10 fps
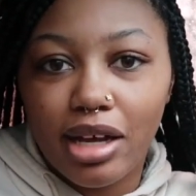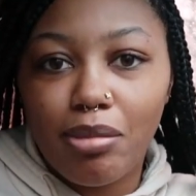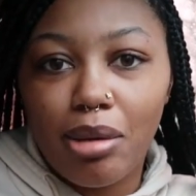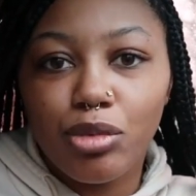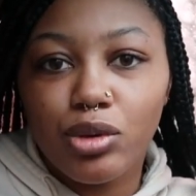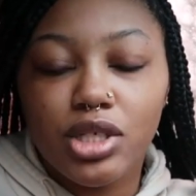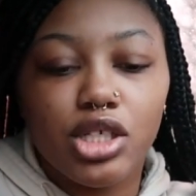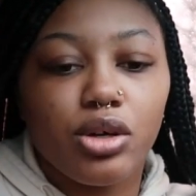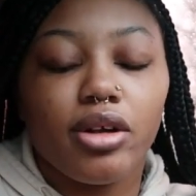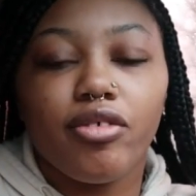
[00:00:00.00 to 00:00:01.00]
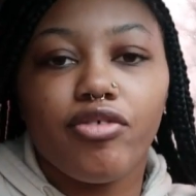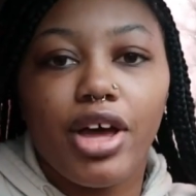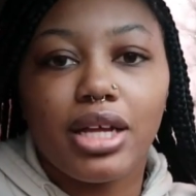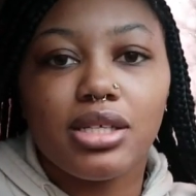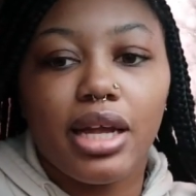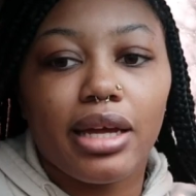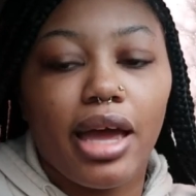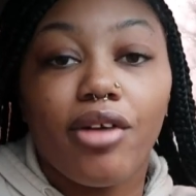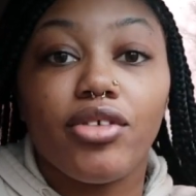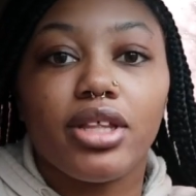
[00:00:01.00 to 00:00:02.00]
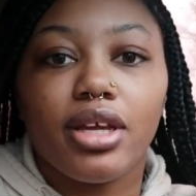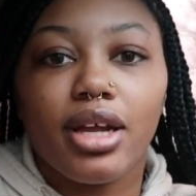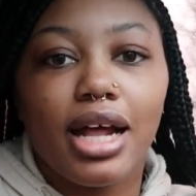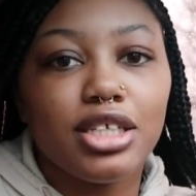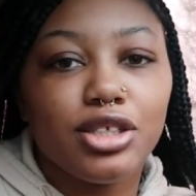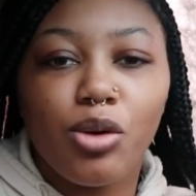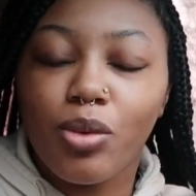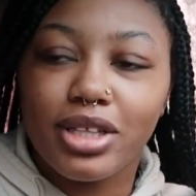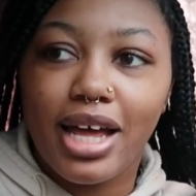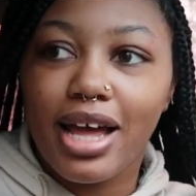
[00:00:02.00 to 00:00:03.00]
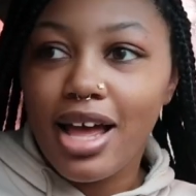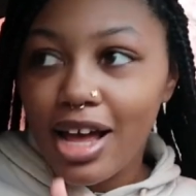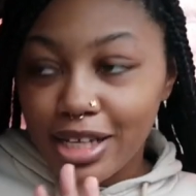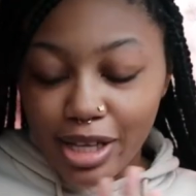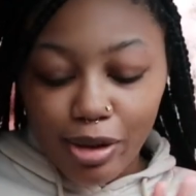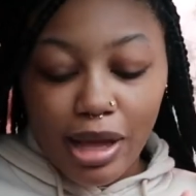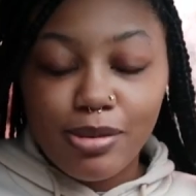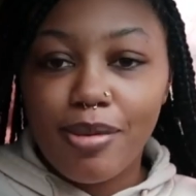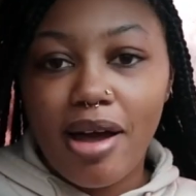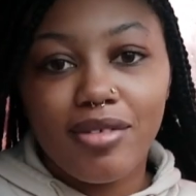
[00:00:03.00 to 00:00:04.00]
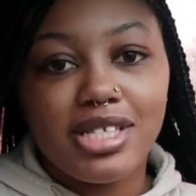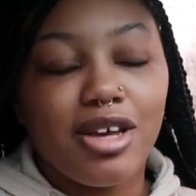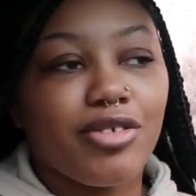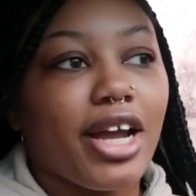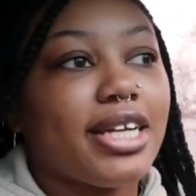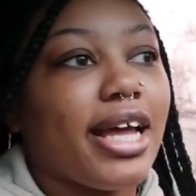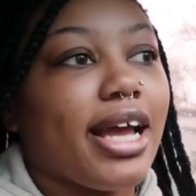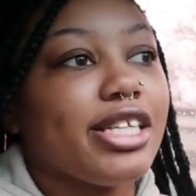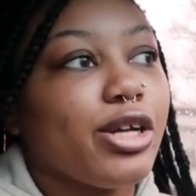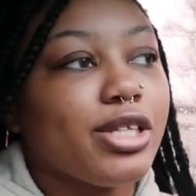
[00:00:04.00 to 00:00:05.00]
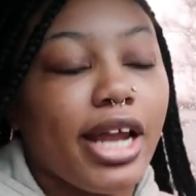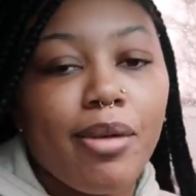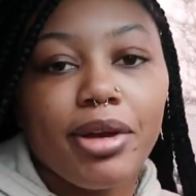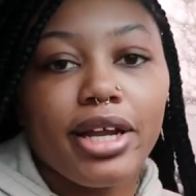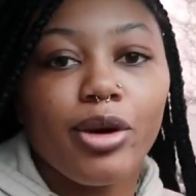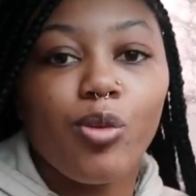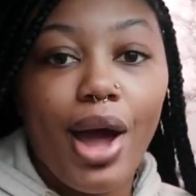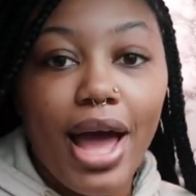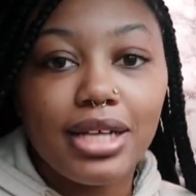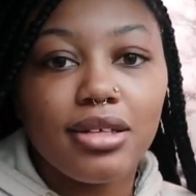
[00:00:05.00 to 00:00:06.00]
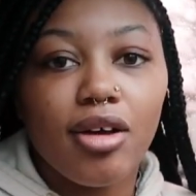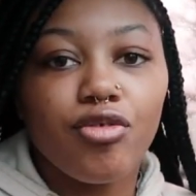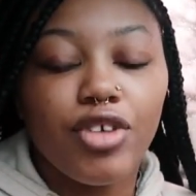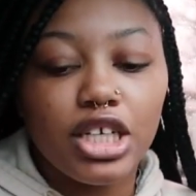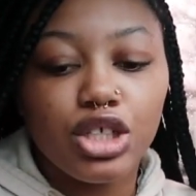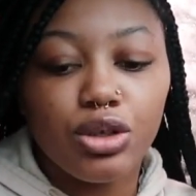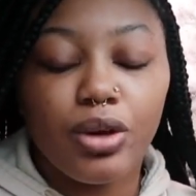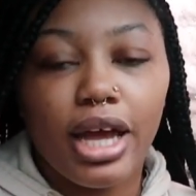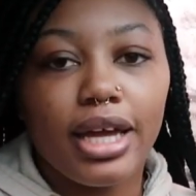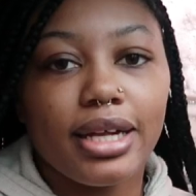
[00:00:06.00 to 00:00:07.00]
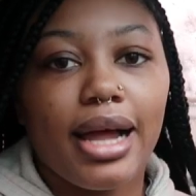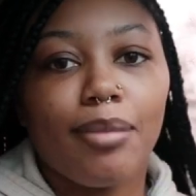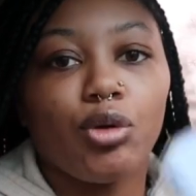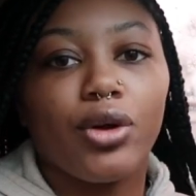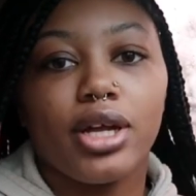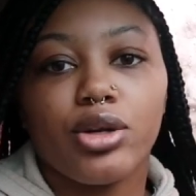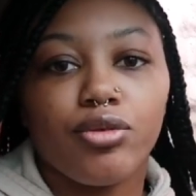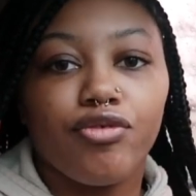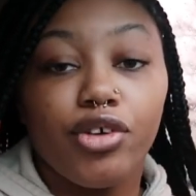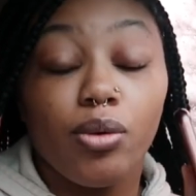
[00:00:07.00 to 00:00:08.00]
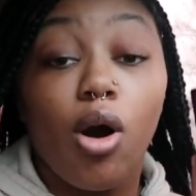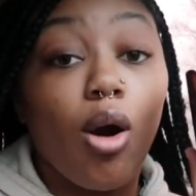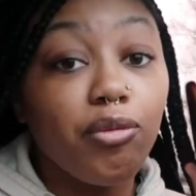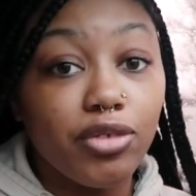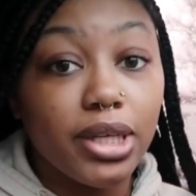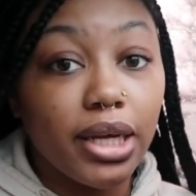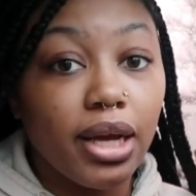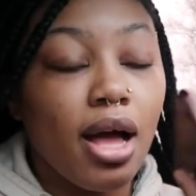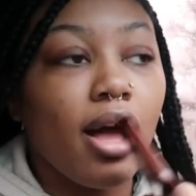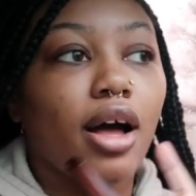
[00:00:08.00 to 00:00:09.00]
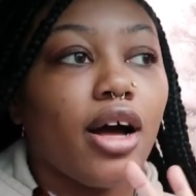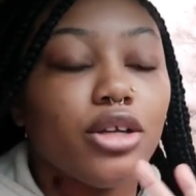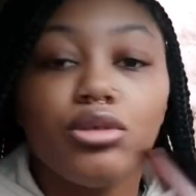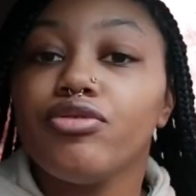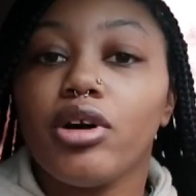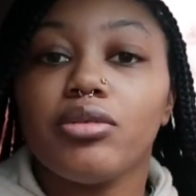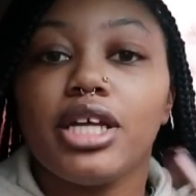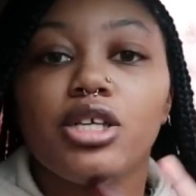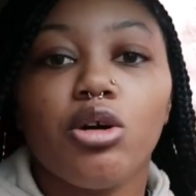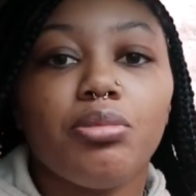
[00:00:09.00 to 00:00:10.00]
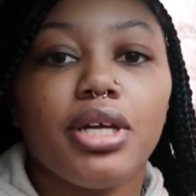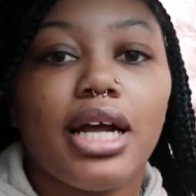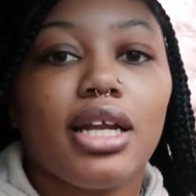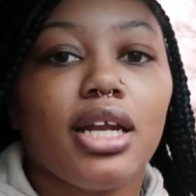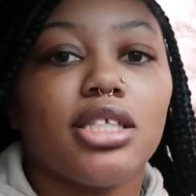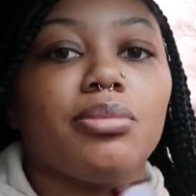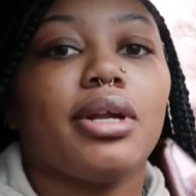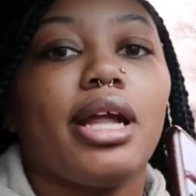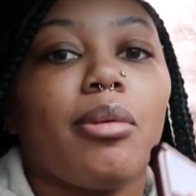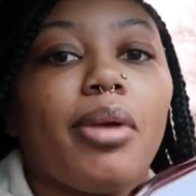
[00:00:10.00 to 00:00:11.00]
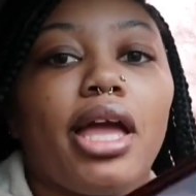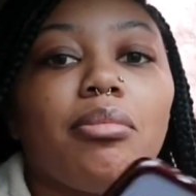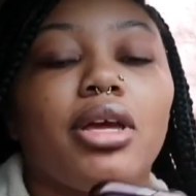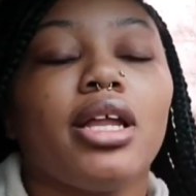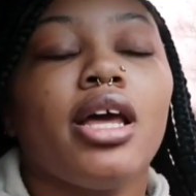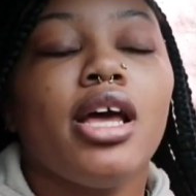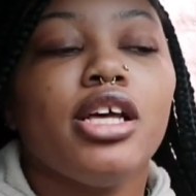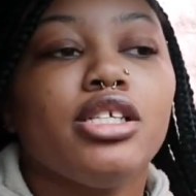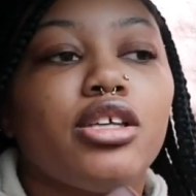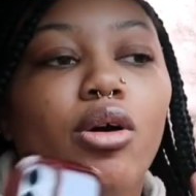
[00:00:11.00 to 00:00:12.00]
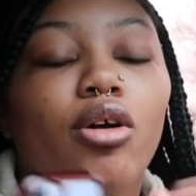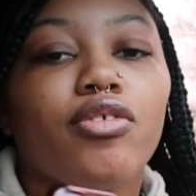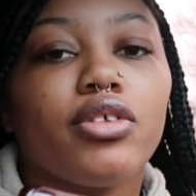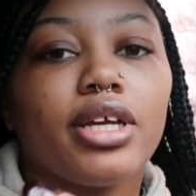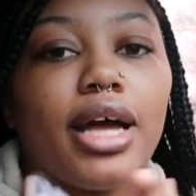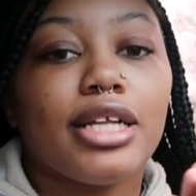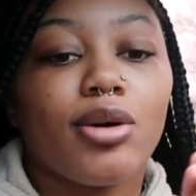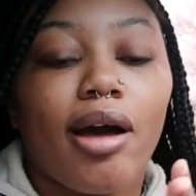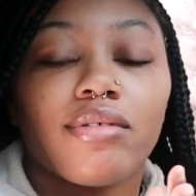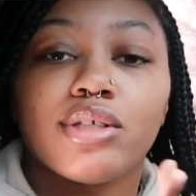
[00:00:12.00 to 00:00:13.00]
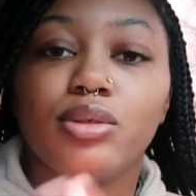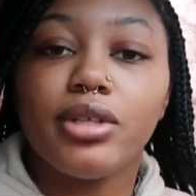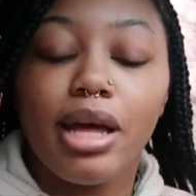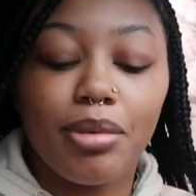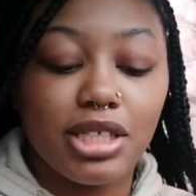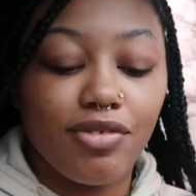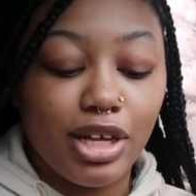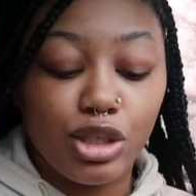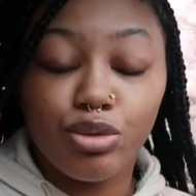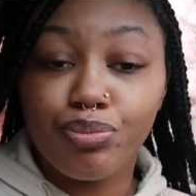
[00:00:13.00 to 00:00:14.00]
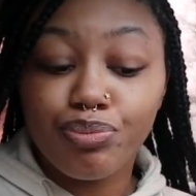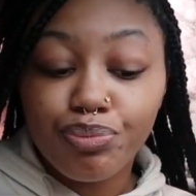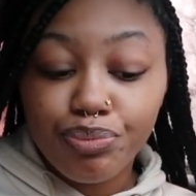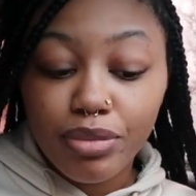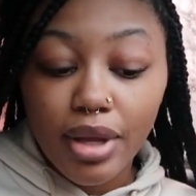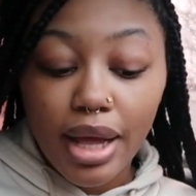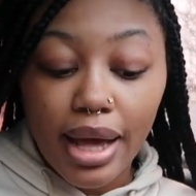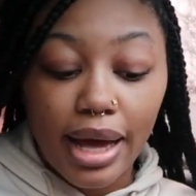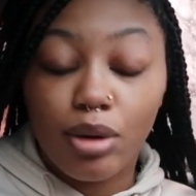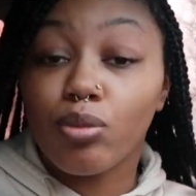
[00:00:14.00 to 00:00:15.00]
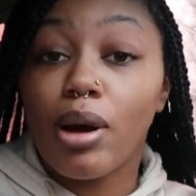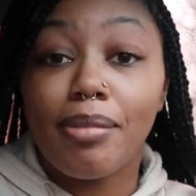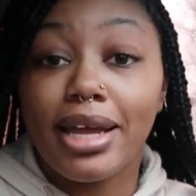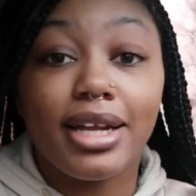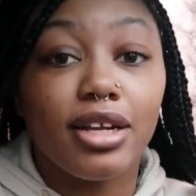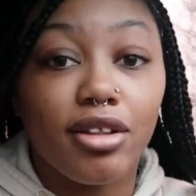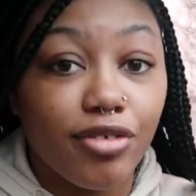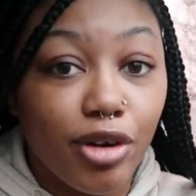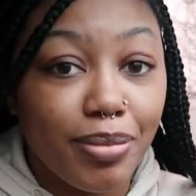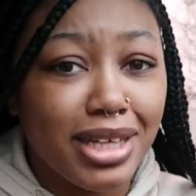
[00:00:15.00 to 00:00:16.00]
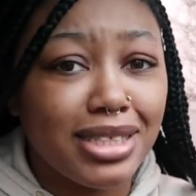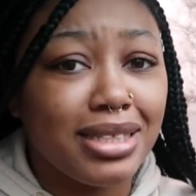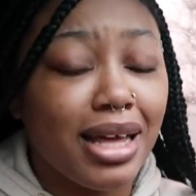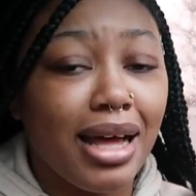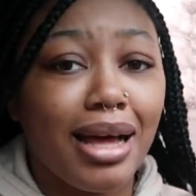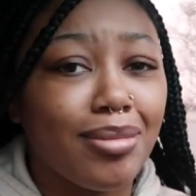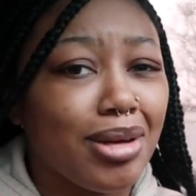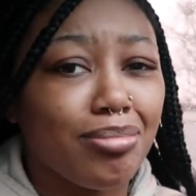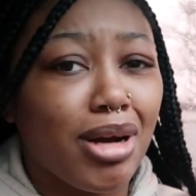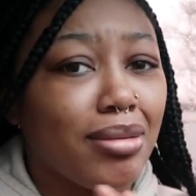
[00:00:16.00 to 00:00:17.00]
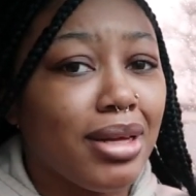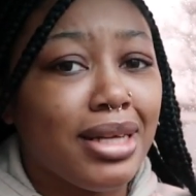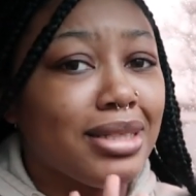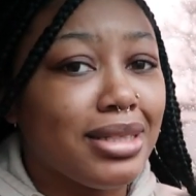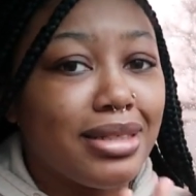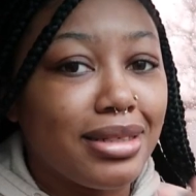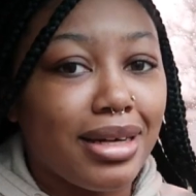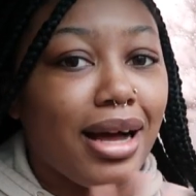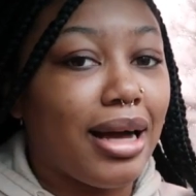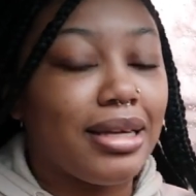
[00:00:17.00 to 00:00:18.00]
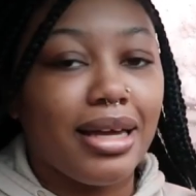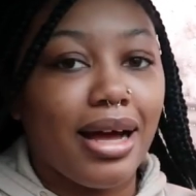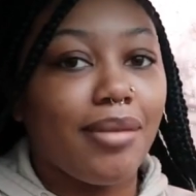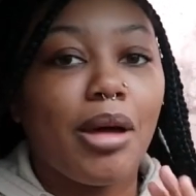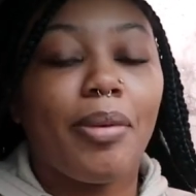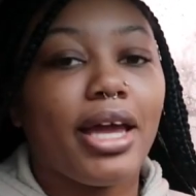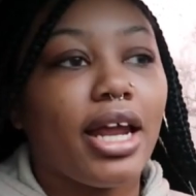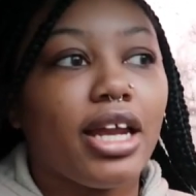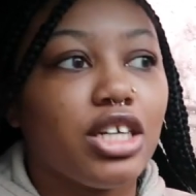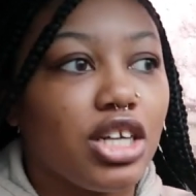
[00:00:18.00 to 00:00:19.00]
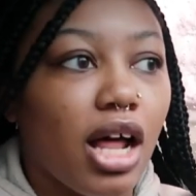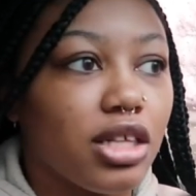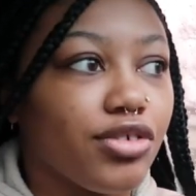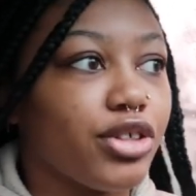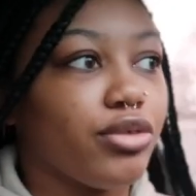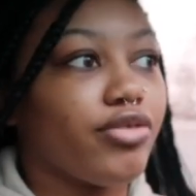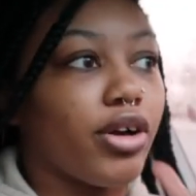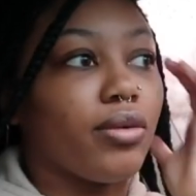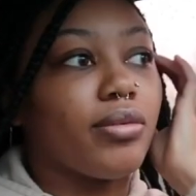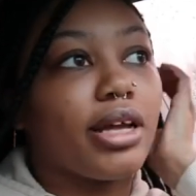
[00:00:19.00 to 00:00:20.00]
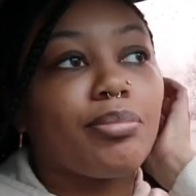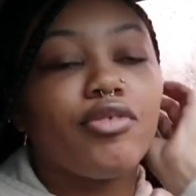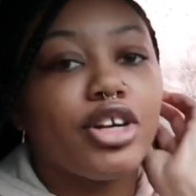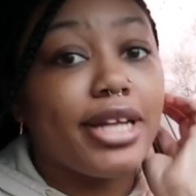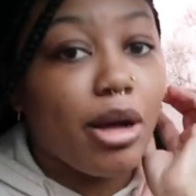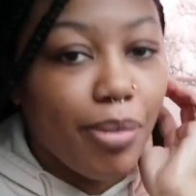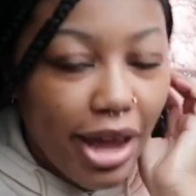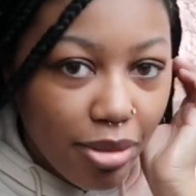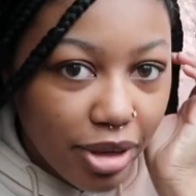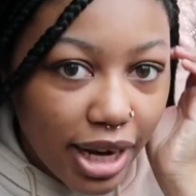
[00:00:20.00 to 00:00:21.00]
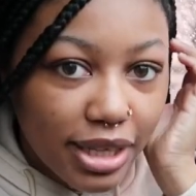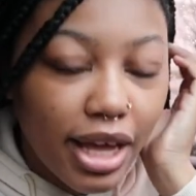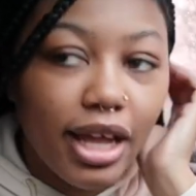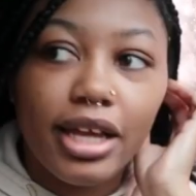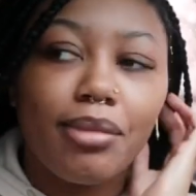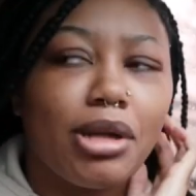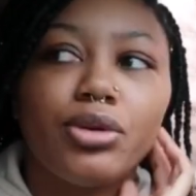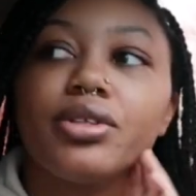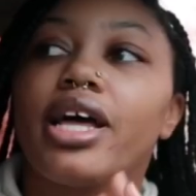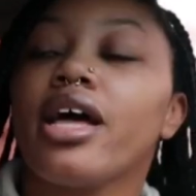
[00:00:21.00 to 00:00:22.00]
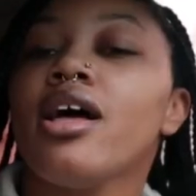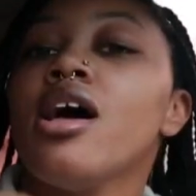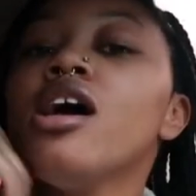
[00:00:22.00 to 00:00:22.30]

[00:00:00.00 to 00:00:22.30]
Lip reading: Like, my mood is just gonna affect like everything, and I just don't want that. So that's why we're having a self-care day. So today I'm getting a wax, a facial, and I'm going to get a new phone. Hopefully a new phone. They told me I didn't need to put a down payment, so hopefully I don't have to do that, because if I do, I'm not getting another phone, because I'm not paying $800 for a new phone, like for a down payment at that. Like, I'm not doing that.